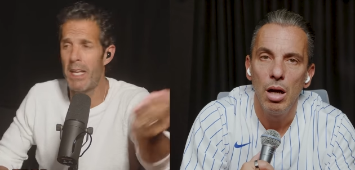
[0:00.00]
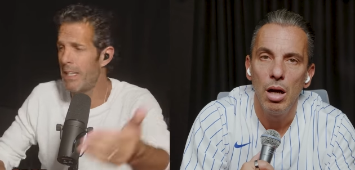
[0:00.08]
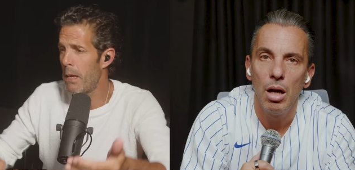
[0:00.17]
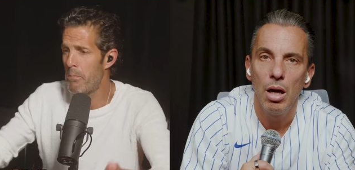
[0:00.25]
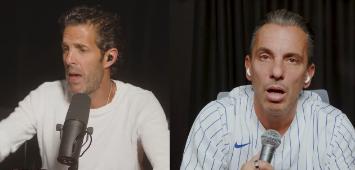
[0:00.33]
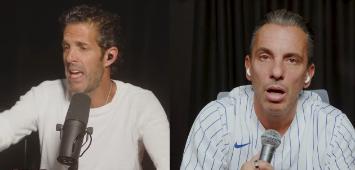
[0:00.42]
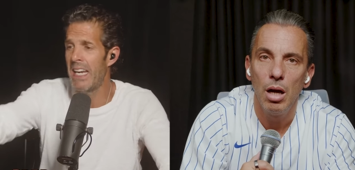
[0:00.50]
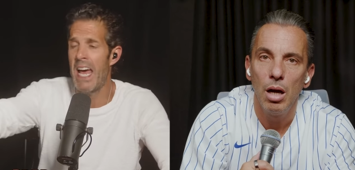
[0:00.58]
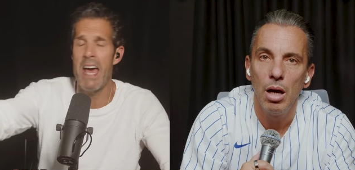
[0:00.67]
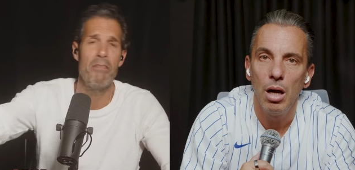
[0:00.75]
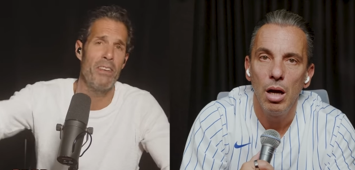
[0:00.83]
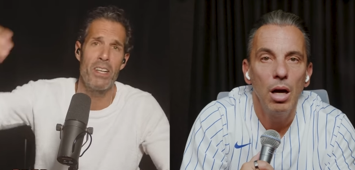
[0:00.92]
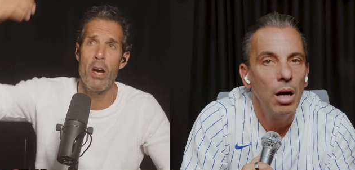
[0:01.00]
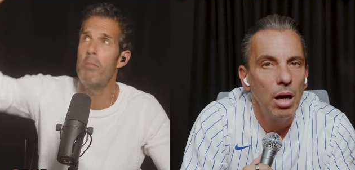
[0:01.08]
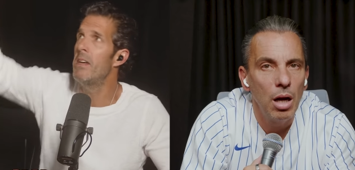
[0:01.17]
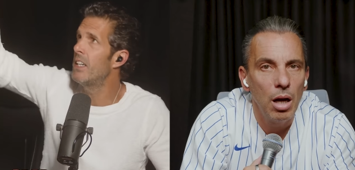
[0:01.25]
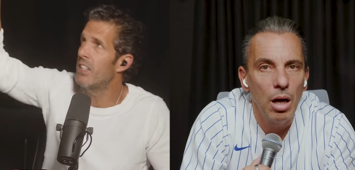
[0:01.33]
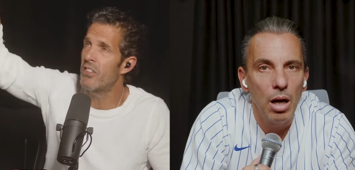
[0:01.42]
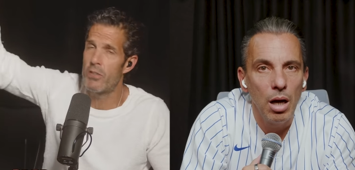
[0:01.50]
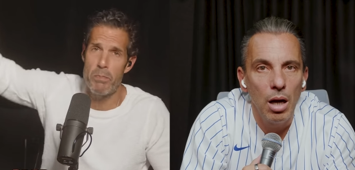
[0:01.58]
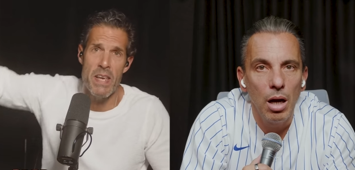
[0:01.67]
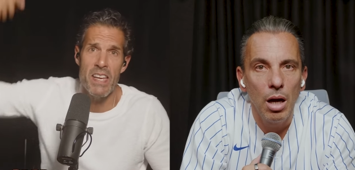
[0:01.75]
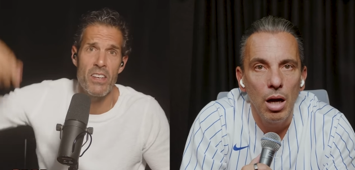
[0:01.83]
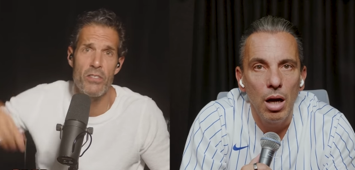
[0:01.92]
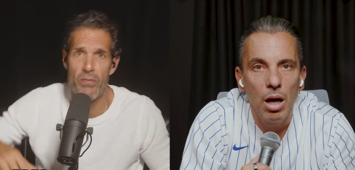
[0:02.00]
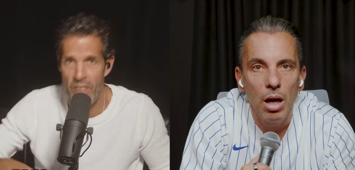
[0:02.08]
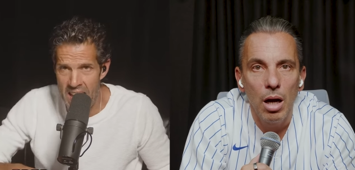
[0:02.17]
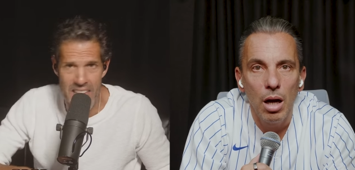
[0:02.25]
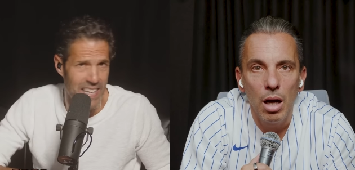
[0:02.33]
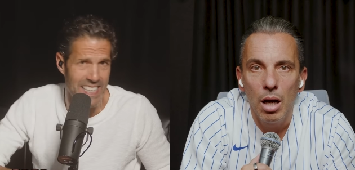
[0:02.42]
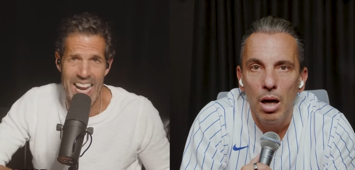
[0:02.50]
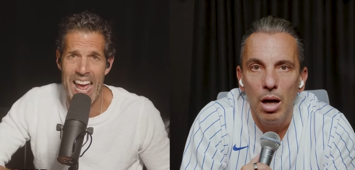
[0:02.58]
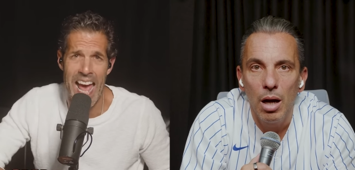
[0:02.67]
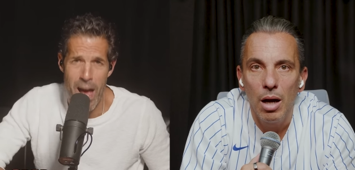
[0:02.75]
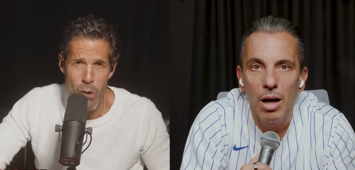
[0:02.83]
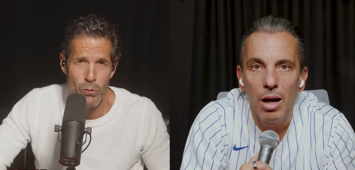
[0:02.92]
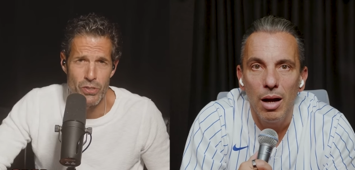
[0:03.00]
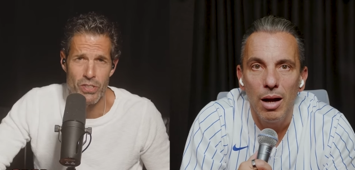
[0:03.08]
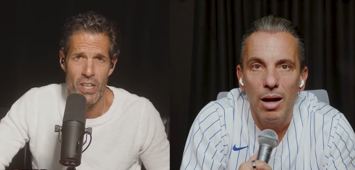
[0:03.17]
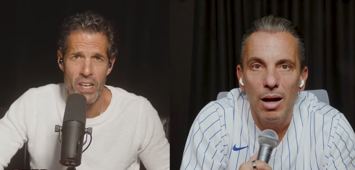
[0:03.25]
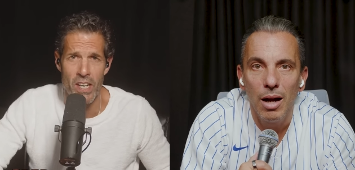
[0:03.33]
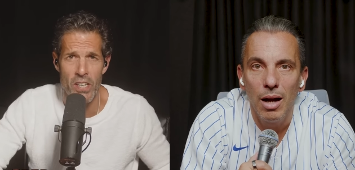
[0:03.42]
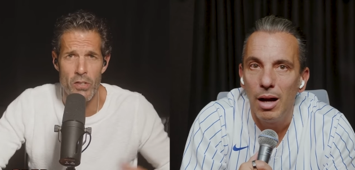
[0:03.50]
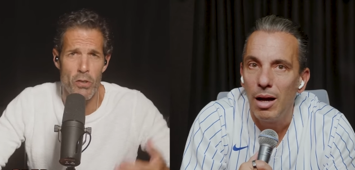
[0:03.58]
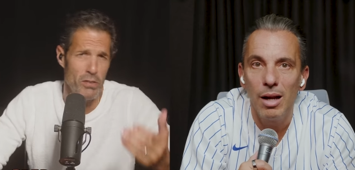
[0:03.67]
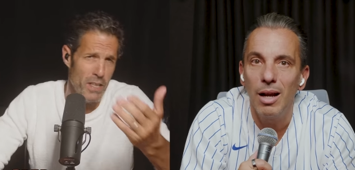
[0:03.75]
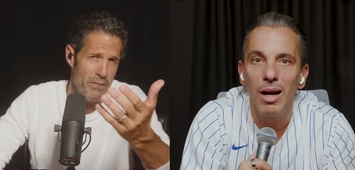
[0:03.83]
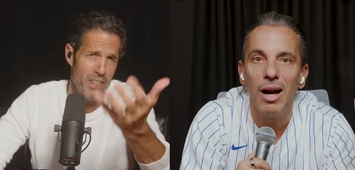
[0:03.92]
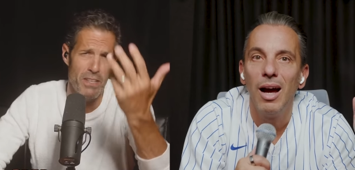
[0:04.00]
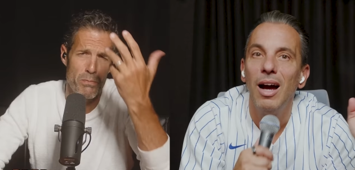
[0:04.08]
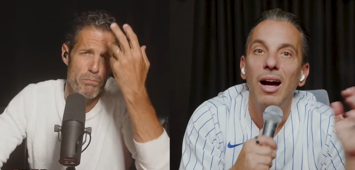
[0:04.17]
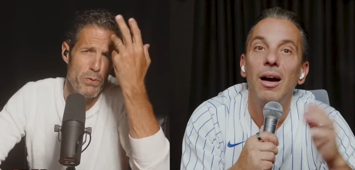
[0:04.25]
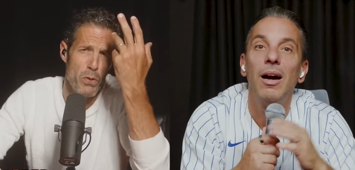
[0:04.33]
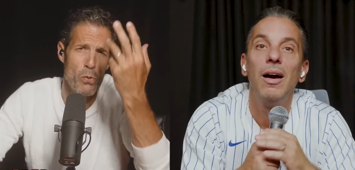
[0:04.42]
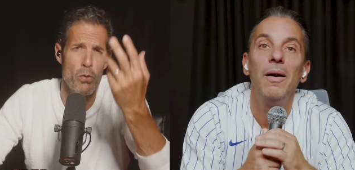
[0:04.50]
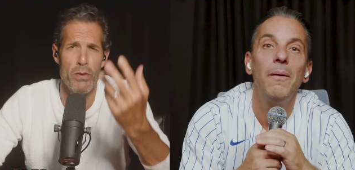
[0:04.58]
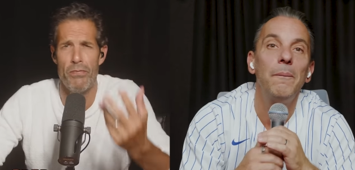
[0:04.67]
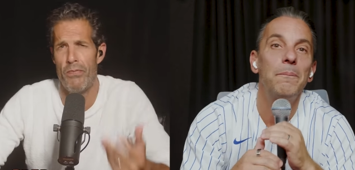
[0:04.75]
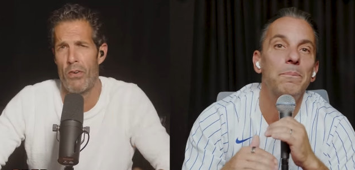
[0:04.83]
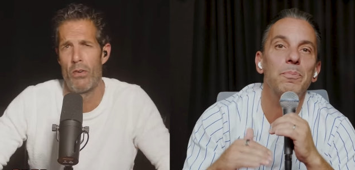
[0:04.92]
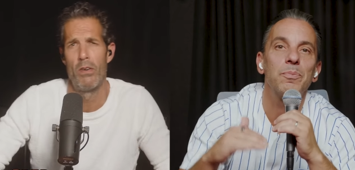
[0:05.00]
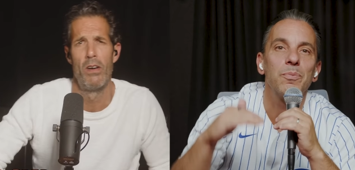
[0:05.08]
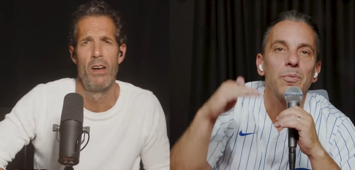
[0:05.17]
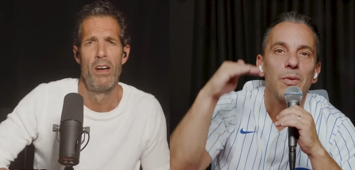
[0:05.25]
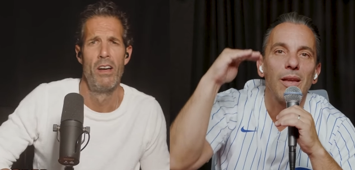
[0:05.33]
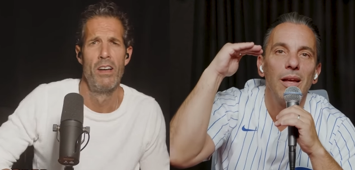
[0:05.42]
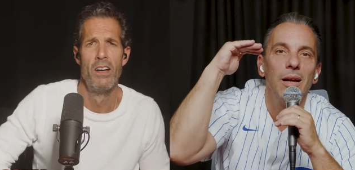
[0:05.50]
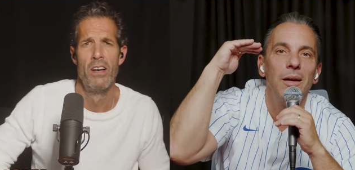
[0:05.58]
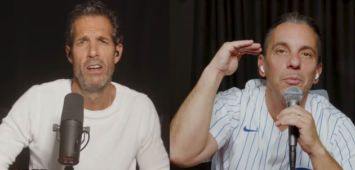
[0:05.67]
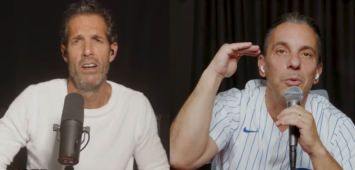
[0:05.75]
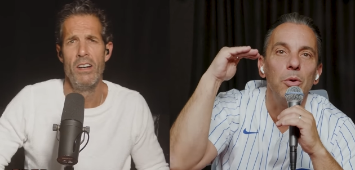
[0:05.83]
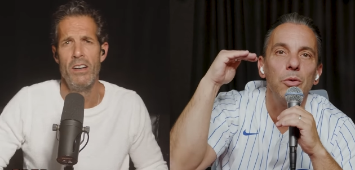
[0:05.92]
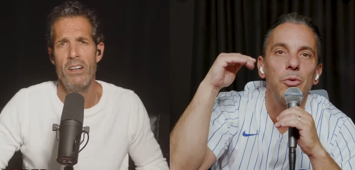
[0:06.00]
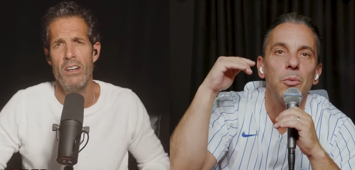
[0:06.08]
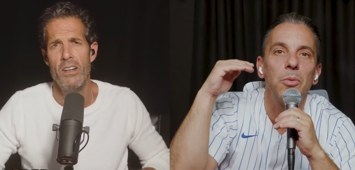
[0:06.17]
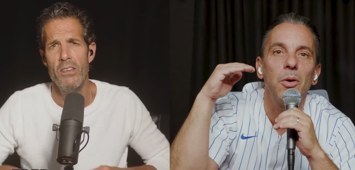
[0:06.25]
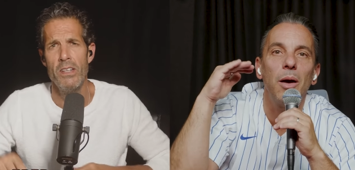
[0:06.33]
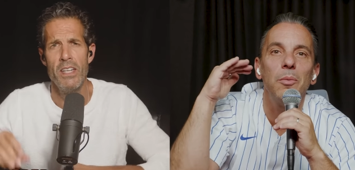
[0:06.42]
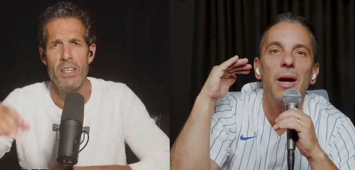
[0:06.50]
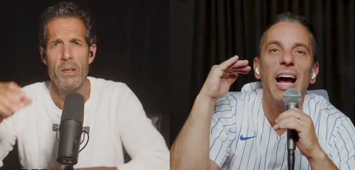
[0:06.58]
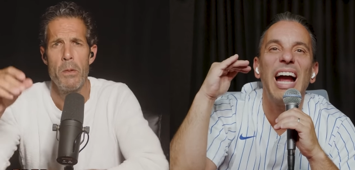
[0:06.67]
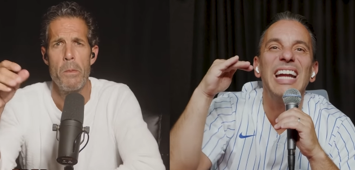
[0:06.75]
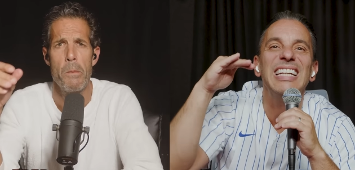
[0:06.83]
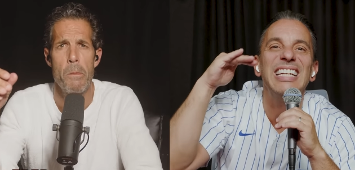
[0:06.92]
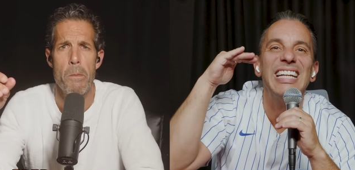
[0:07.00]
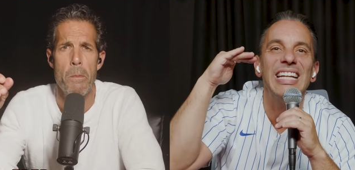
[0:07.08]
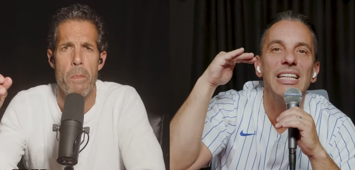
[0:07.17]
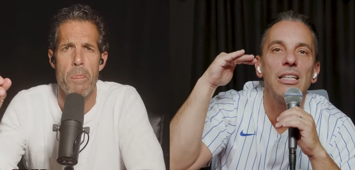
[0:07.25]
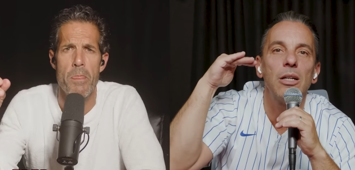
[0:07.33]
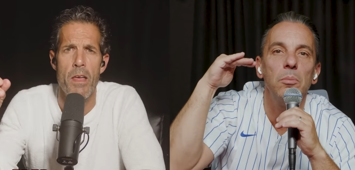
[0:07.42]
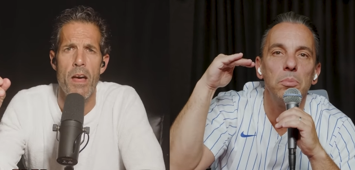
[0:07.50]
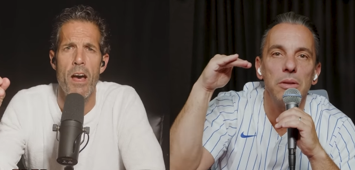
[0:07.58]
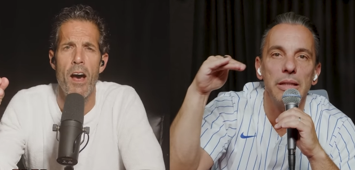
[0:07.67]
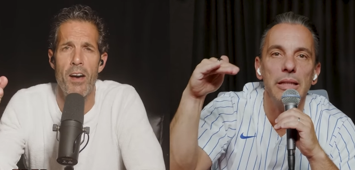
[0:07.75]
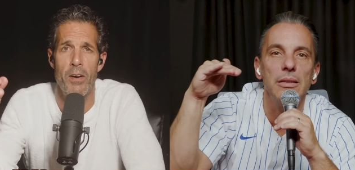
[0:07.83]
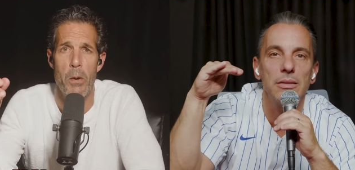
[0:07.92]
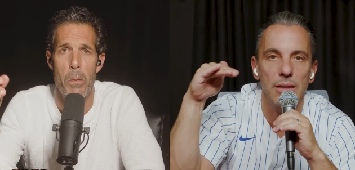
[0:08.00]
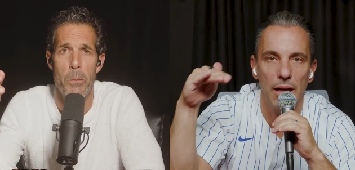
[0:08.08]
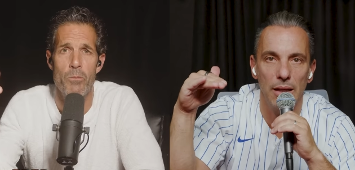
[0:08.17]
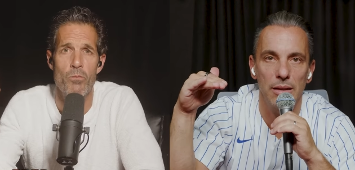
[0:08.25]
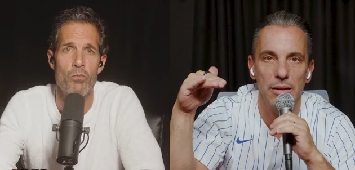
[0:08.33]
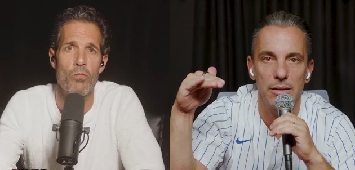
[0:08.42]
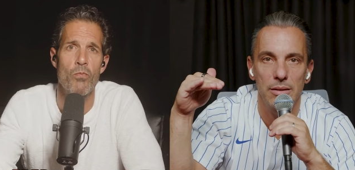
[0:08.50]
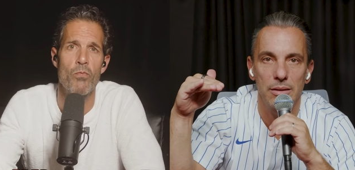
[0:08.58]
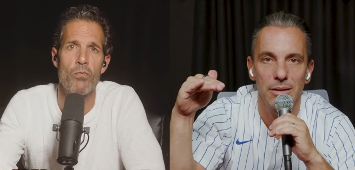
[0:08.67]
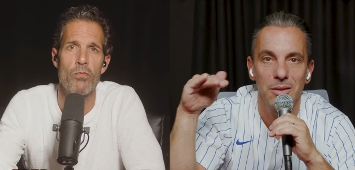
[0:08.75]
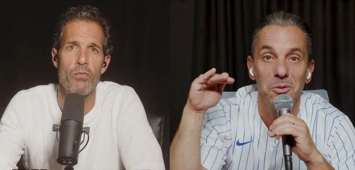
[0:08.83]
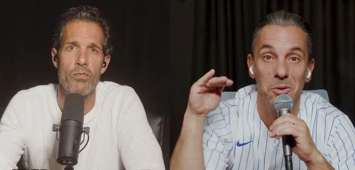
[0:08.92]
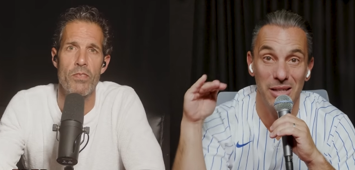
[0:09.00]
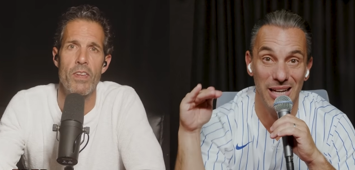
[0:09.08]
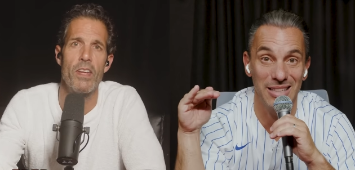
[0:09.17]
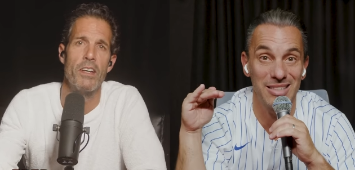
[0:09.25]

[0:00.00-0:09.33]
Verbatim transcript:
Speaker 1: that they pay to have it come out of the speakers fake in their house.
Speaker 2: You're living. That's beautiful. Beautiful, bro. I'm, I need complete silence when I